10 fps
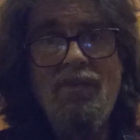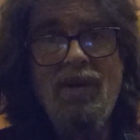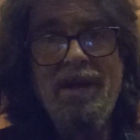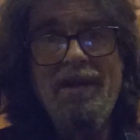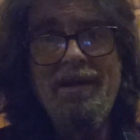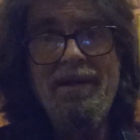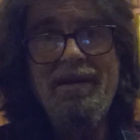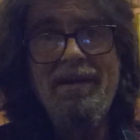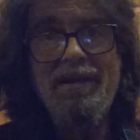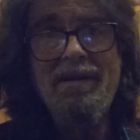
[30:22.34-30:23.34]

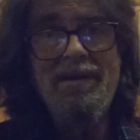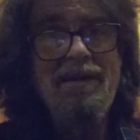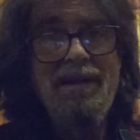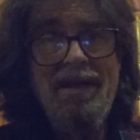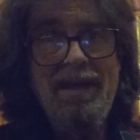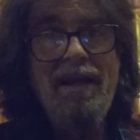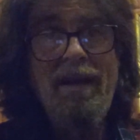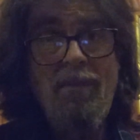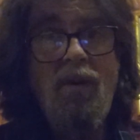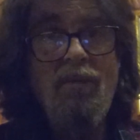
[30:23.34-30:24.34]
when he
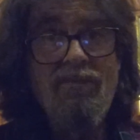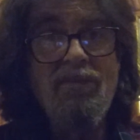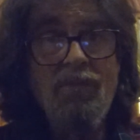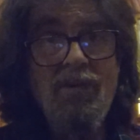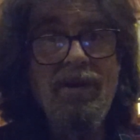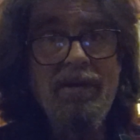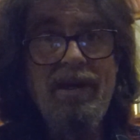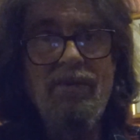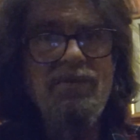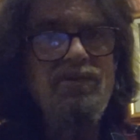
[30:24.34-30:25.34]
came home from
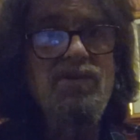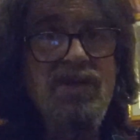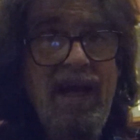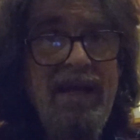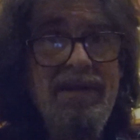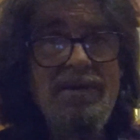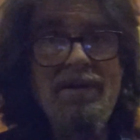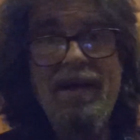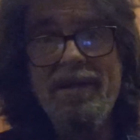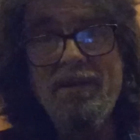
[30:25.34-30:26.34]
work. He was a
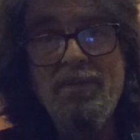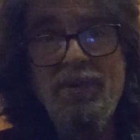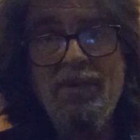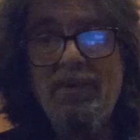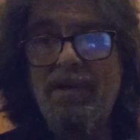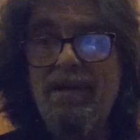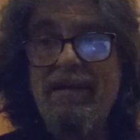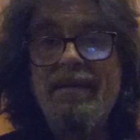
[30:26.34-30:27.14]
janitor at the brewery,